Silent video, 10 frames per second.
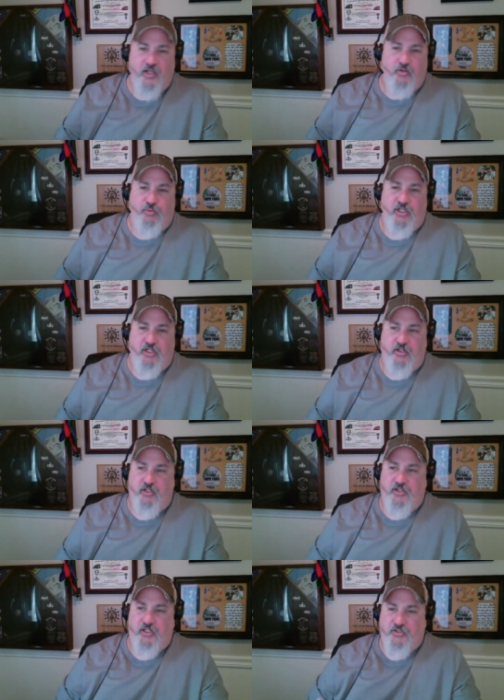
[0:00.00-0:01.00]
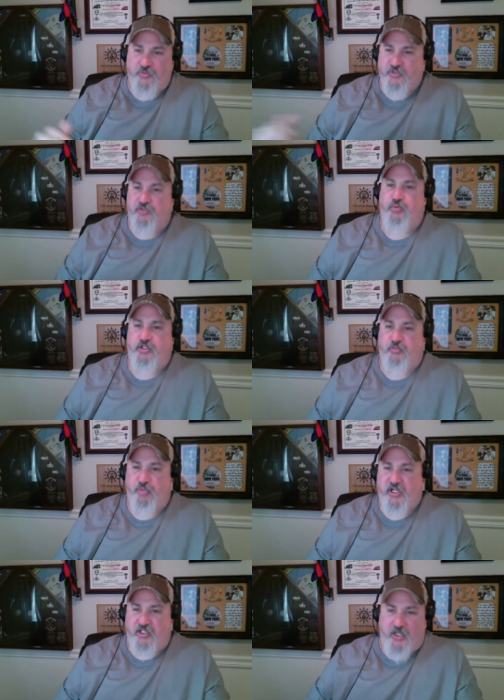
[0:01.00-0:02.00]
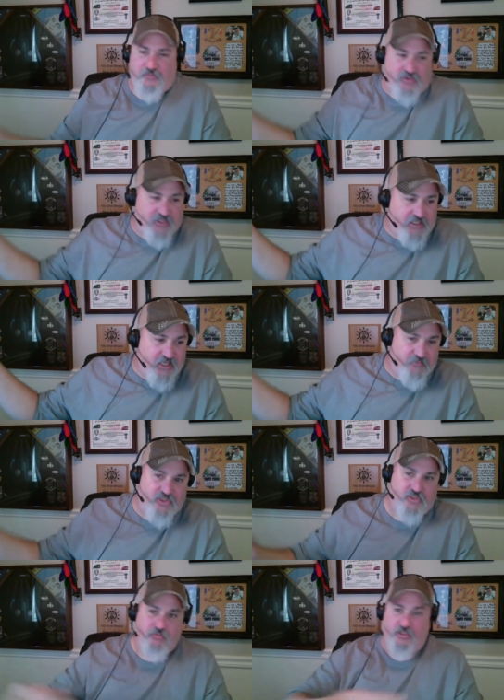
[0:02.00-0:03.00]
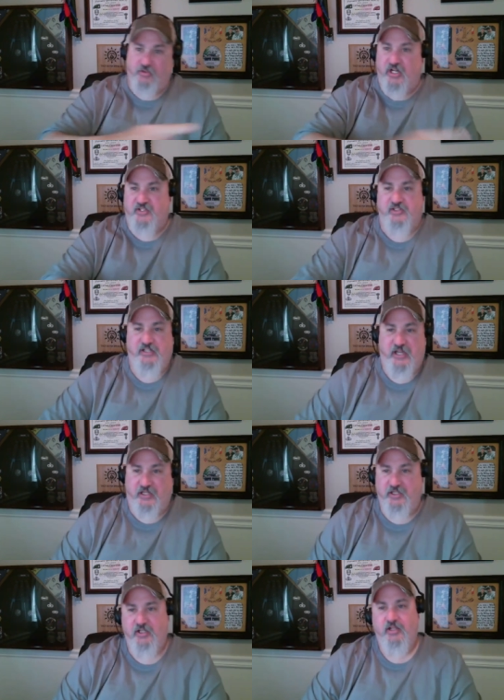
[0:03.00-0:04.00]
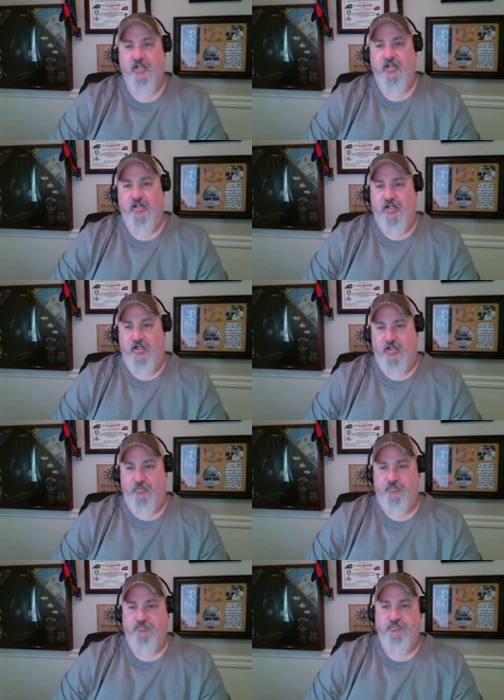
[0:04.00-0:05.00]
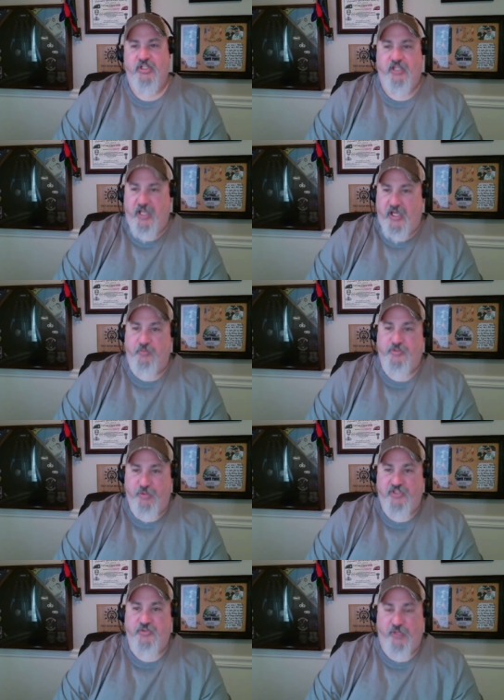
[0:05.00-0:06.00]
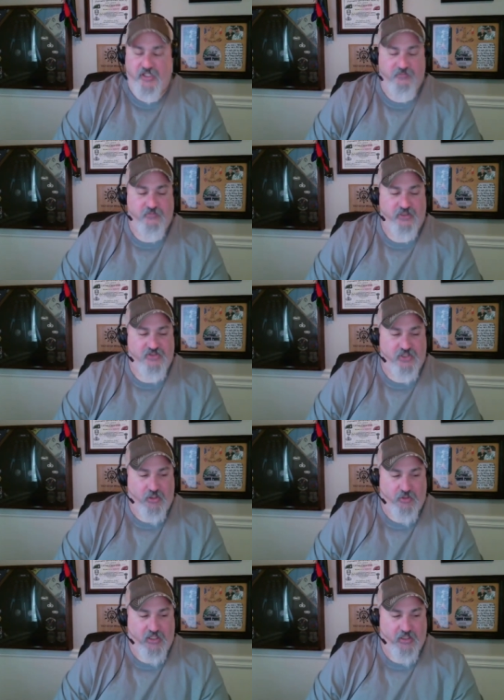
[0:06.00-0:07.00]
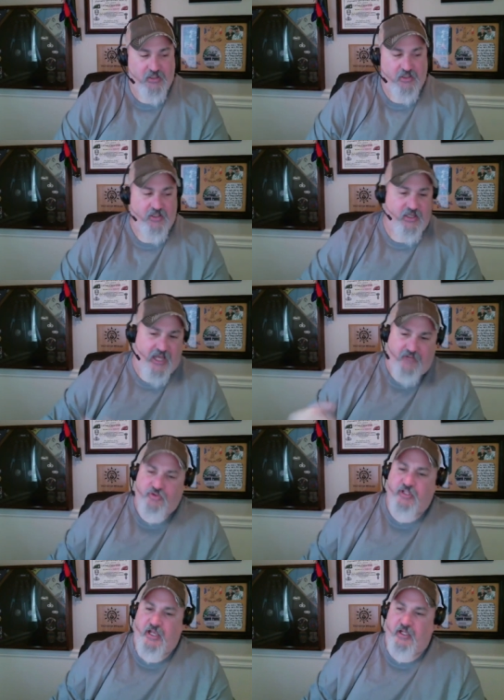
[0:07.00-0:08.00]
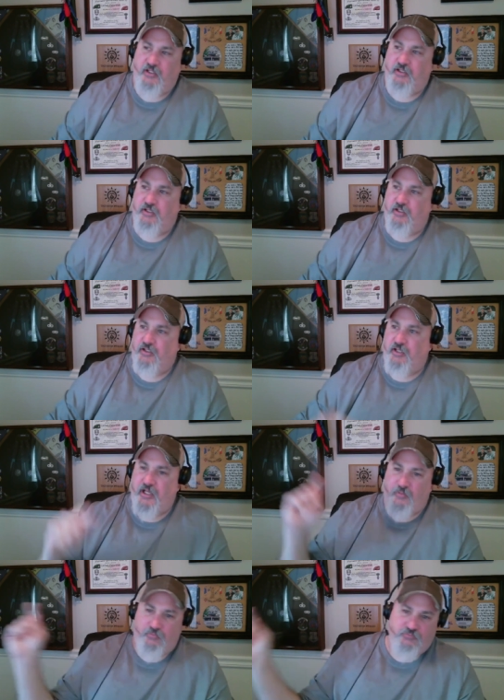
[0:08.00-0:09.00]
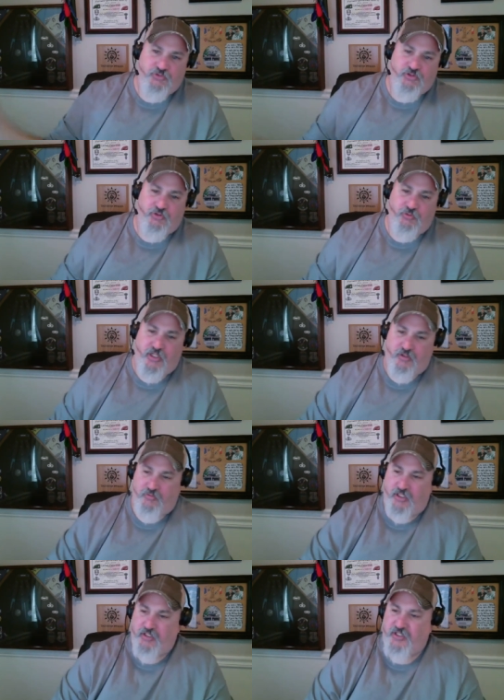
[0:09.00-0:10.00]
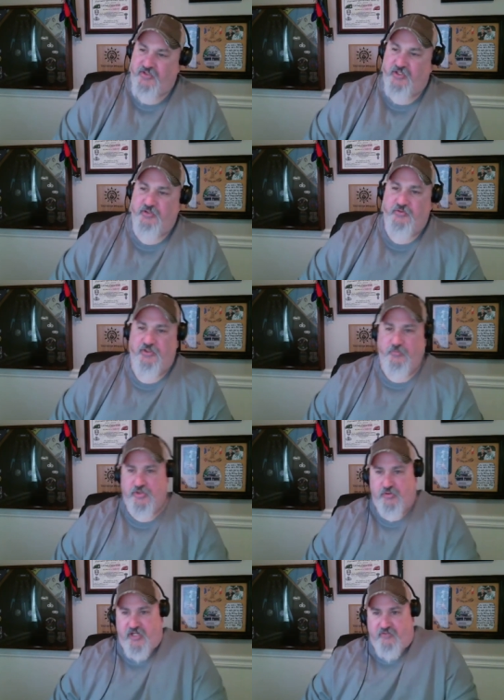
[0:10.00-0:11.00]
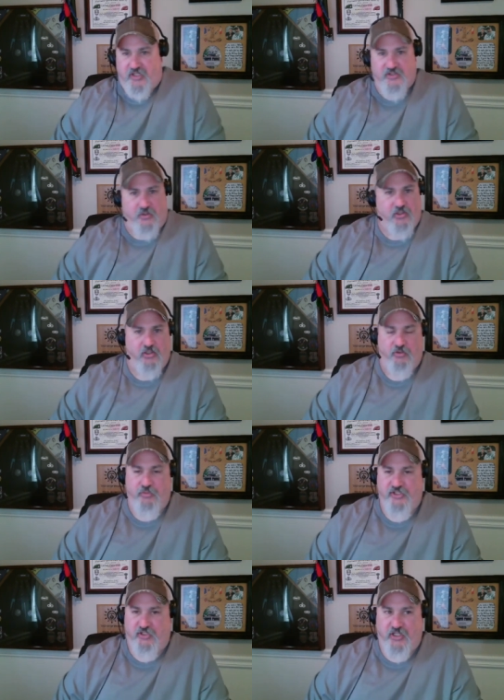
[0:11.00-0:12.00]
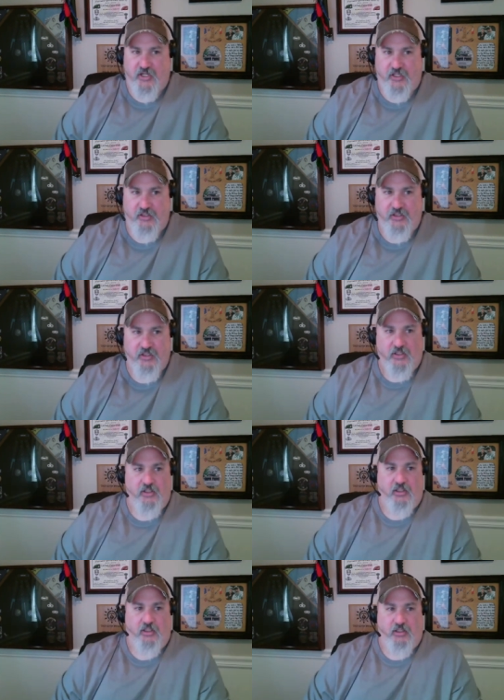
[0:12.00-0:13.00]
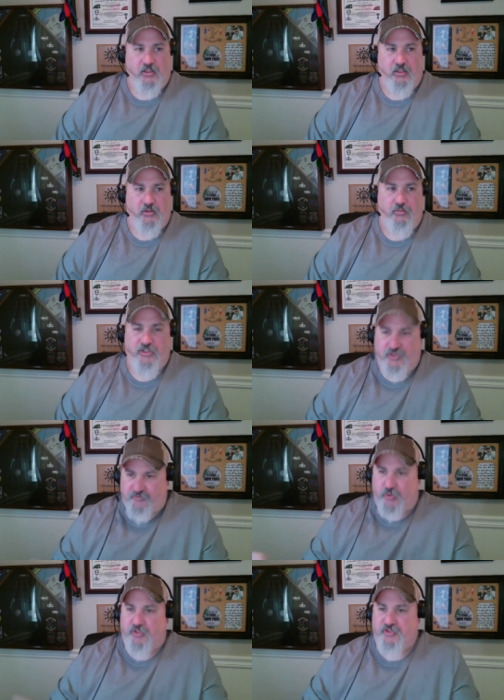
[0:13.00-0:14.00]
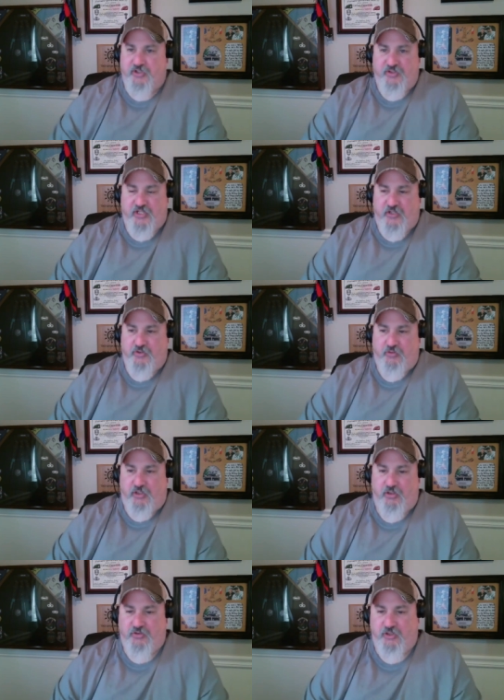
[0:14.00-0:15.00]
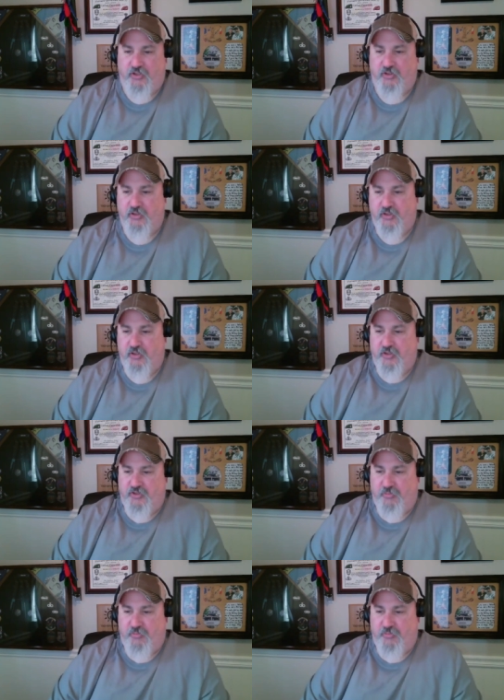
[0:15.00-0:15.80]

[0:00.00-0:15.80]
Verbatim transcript: we didn't hear anything so we just wanted to break it up so they came shooting across the deck um, nice. um, yeah it was pretty sweet so uh, after that uh, i had them do another run they started doing some strafe runs along the ridge line uh, which of course didn't take too long to to